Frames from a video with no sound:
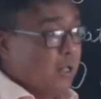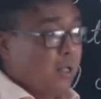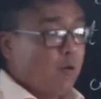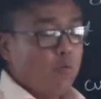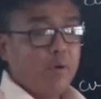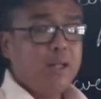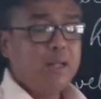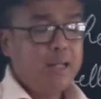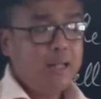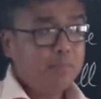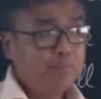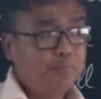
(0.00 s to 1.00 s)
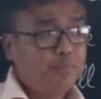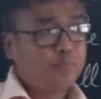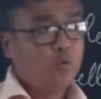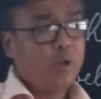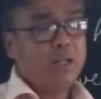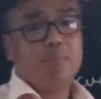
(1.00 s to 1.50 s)
Now when
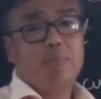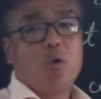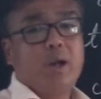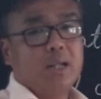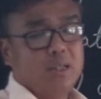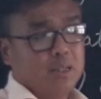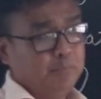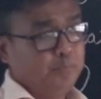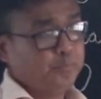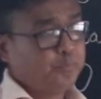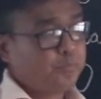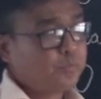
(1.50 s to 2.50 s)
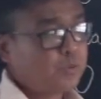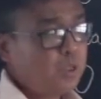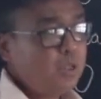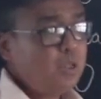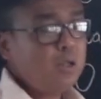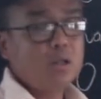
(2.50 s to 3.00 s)
the poet
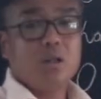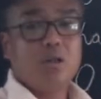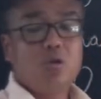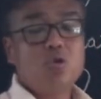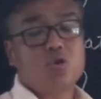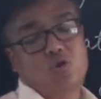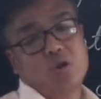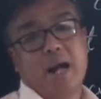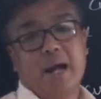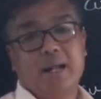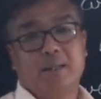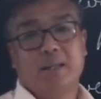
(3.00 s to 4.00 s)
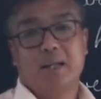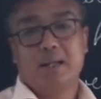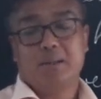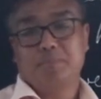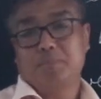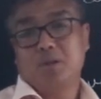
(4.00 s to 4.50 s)
looks at
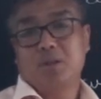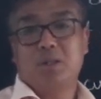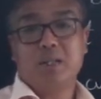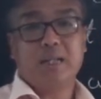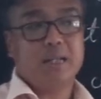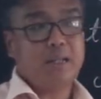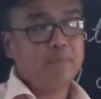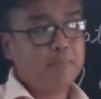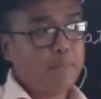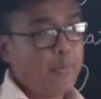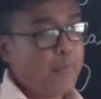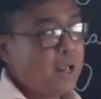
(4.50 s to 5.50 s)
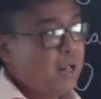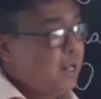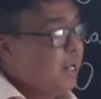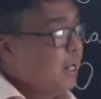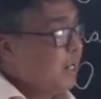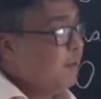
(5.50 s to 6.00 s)
the sea,
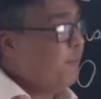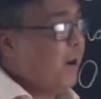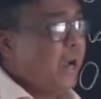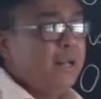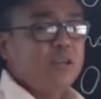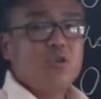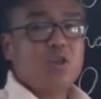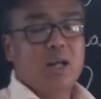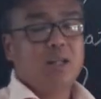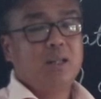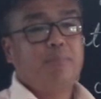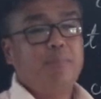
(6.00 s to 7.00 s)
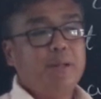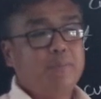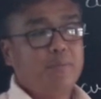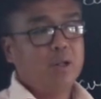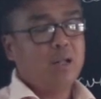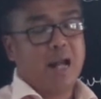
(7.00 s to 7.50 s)
he finds other
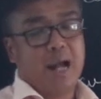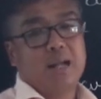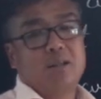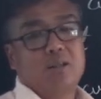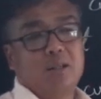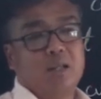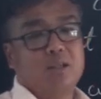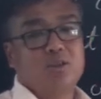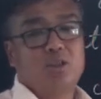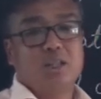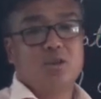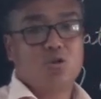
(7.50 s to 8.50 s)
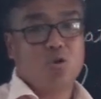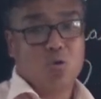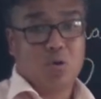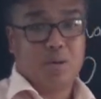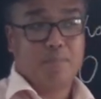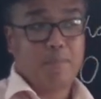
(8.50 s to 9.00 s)
people at the seashore.